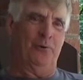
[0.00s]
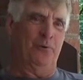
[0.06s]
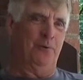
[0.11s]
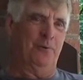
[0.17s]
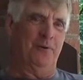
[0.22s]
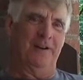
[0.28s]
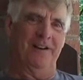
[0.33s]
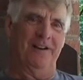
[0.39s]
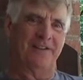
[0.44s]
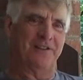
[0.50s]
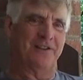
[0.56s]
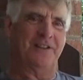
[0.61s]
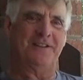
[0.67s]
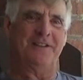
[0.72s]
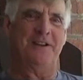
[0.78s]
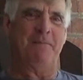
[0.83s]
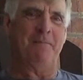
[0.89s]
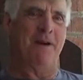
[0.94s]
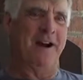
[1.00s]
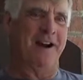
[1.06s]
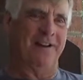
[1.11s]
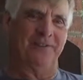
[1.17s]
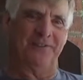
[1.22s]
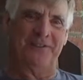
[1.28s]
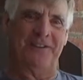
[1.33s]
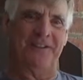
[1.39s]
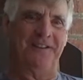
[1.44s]
you know, uh,
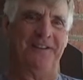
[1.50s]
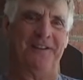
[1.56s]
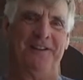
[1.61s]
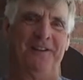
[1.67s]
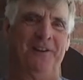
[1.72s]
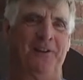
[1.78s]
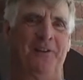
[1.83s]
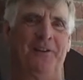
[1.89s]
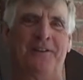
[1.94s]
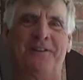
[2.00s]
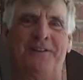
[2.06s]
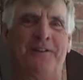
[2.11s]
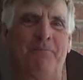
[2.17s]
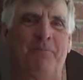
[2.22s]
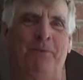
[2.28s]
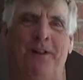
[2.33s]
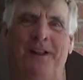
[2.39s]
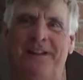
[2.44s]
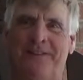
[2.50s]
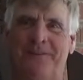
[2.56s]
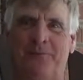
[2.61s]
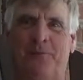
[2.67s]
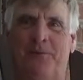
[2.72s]
60 miles to the nearest